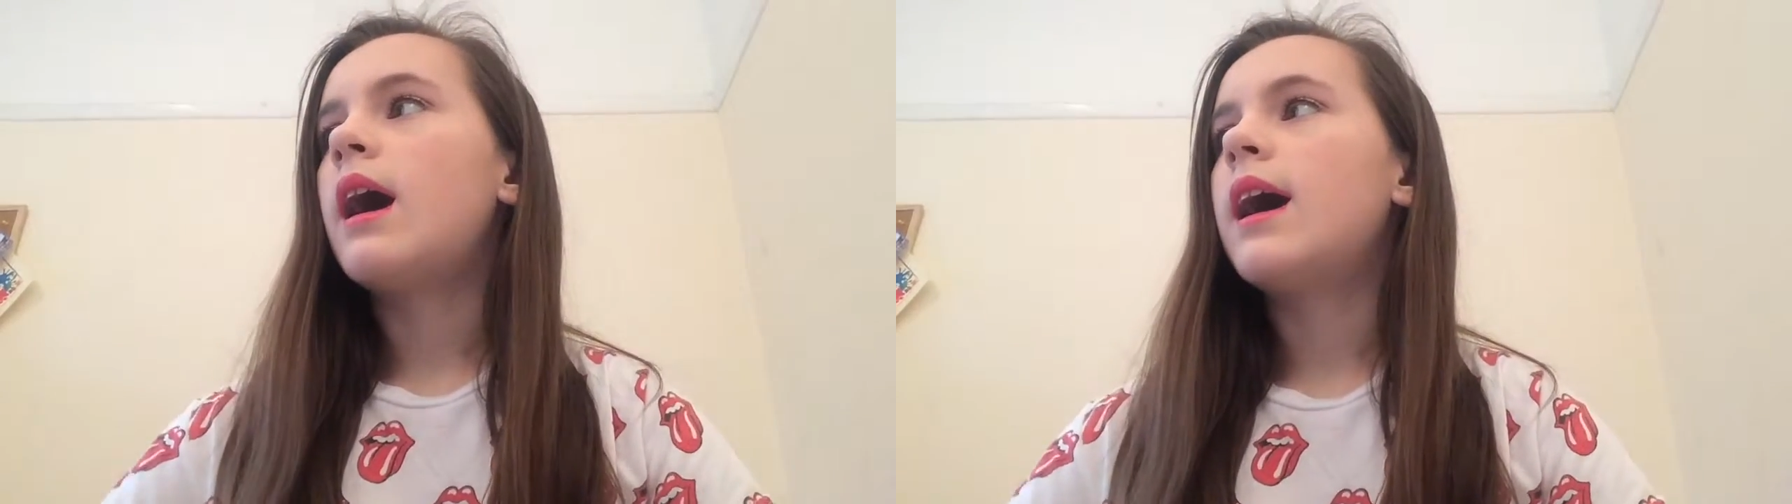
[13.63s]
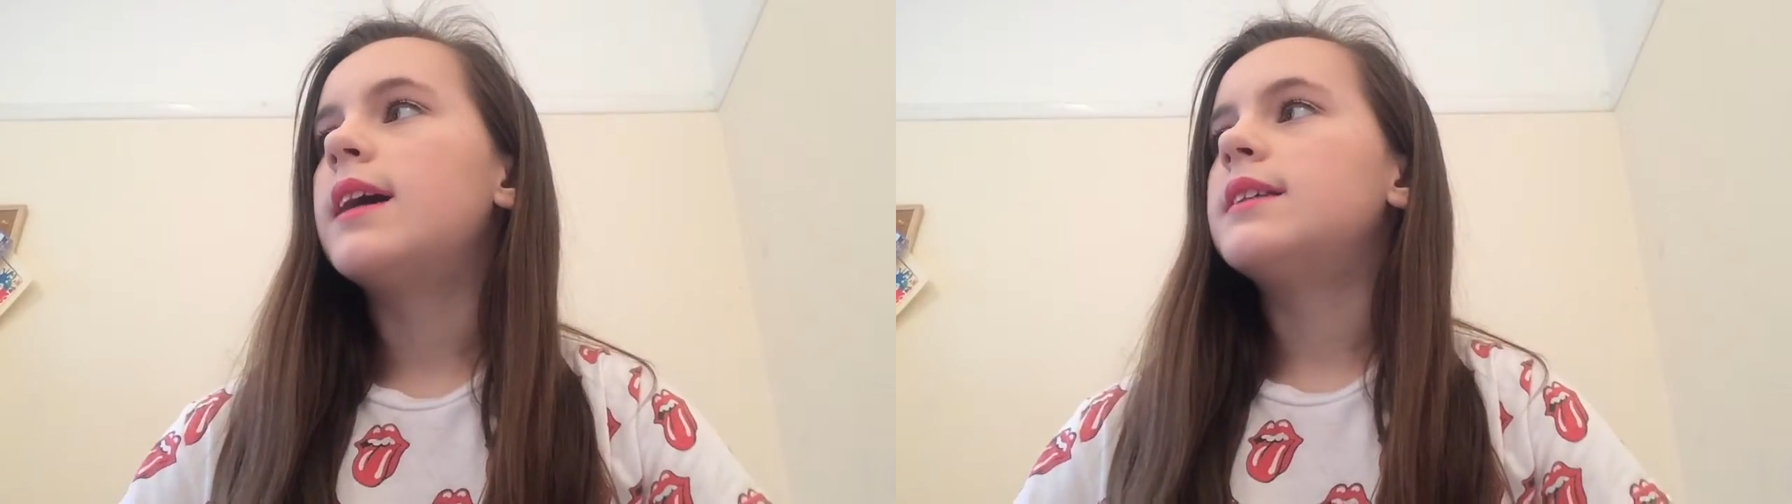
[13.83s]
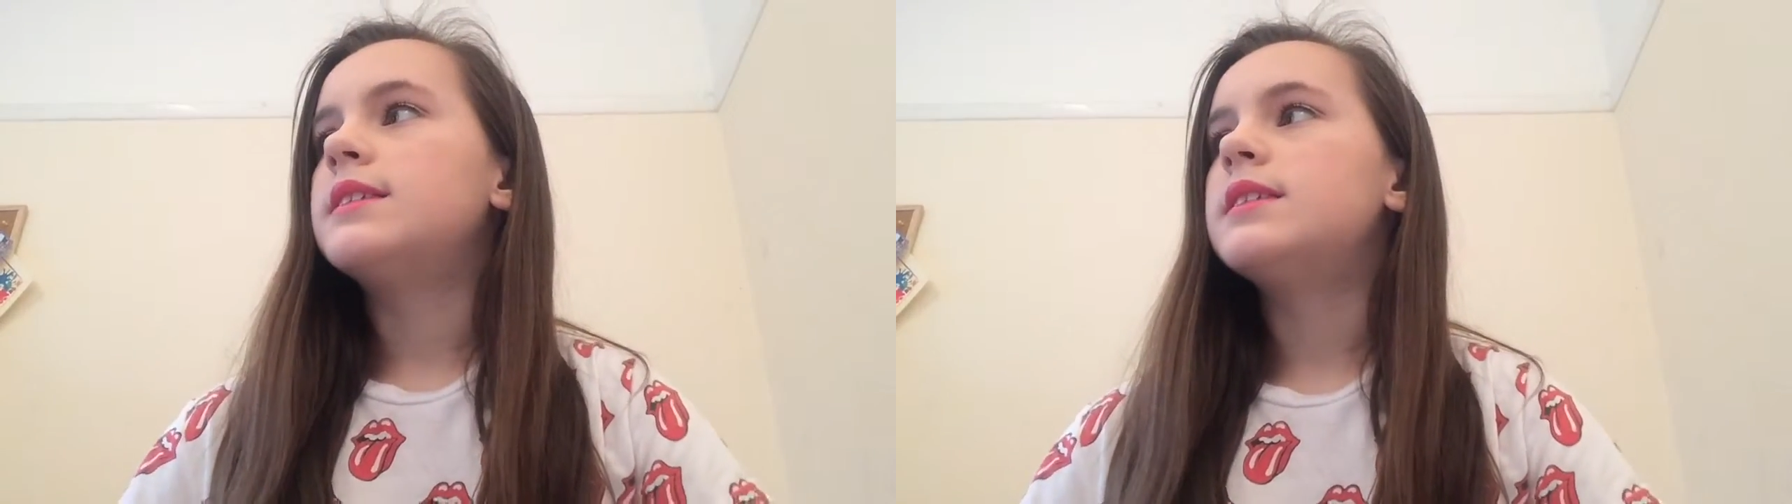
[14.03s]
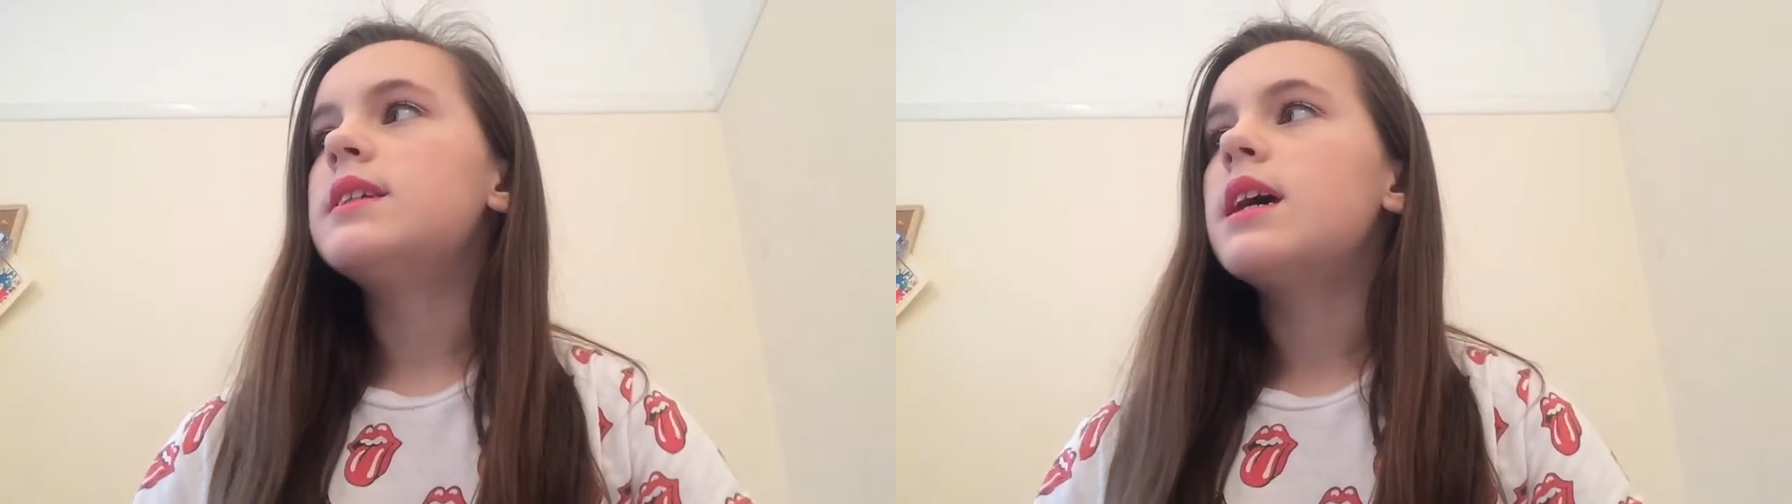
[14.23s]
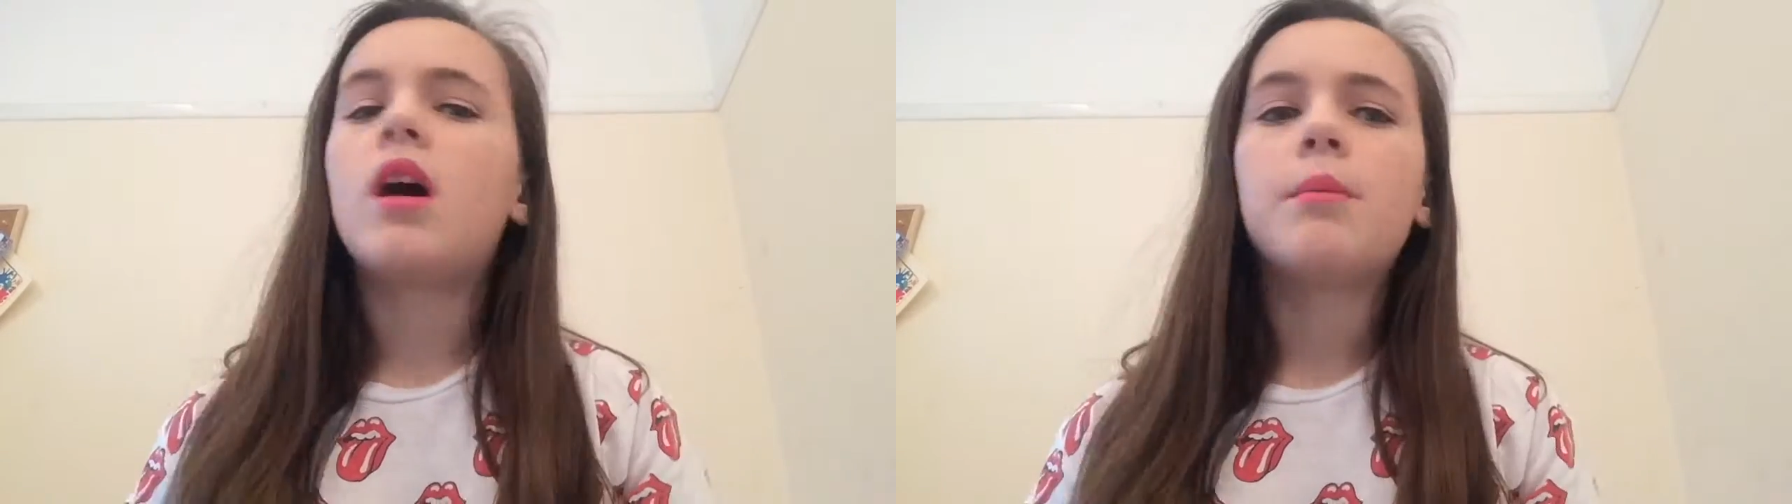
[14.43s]

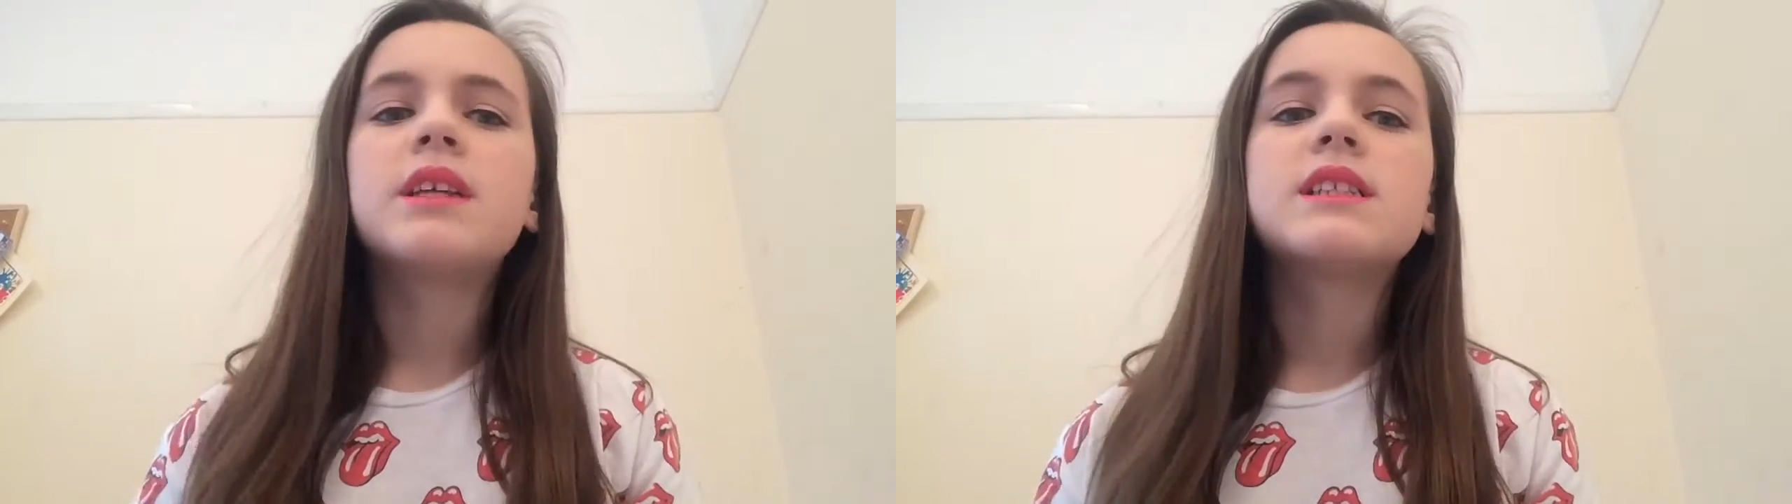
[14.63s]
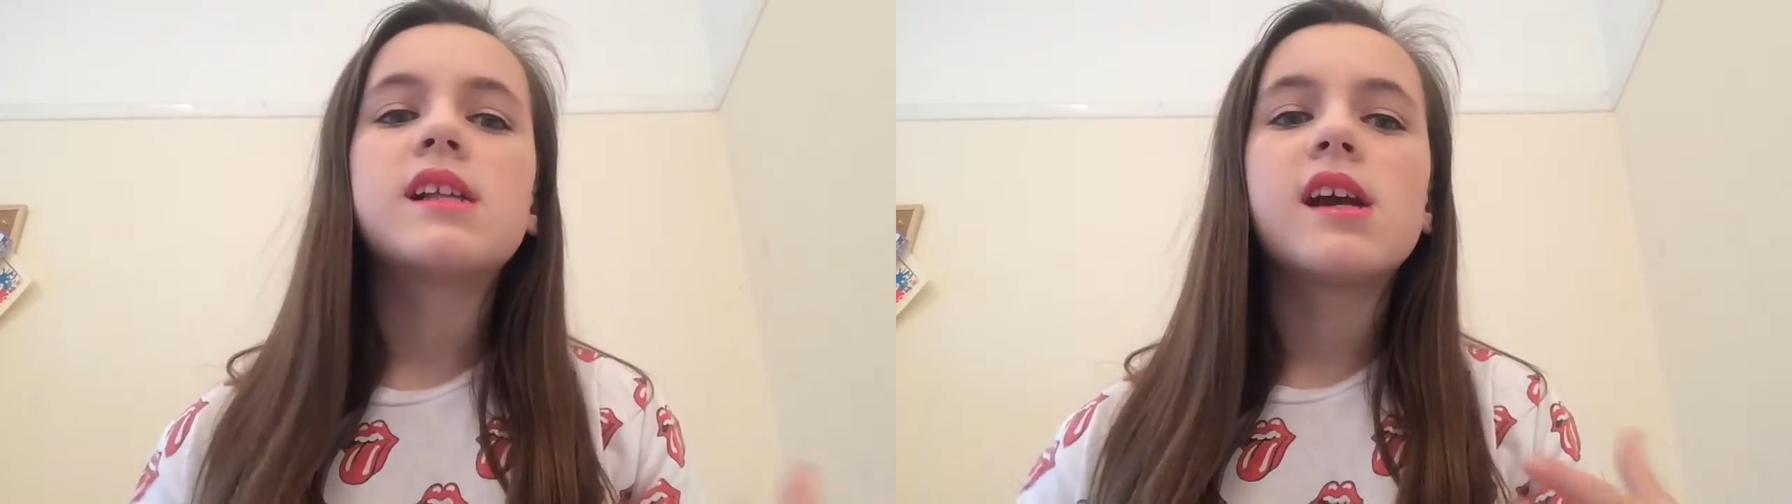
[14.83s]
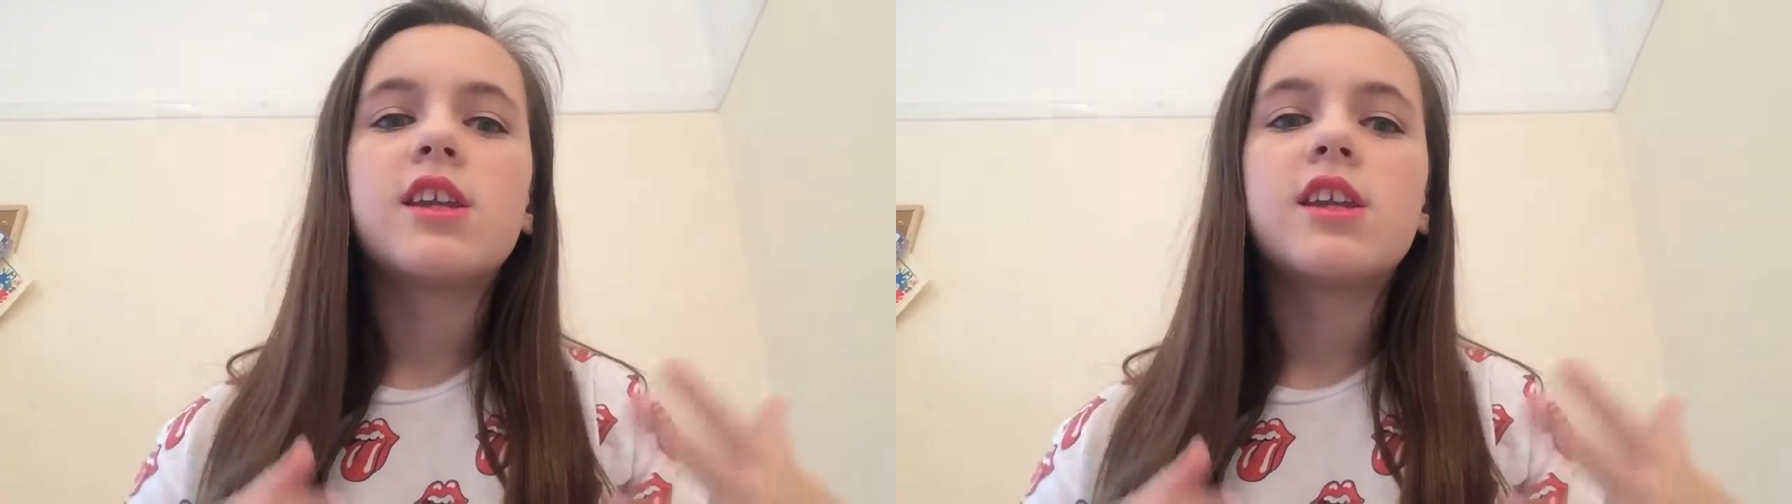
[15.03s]
and basically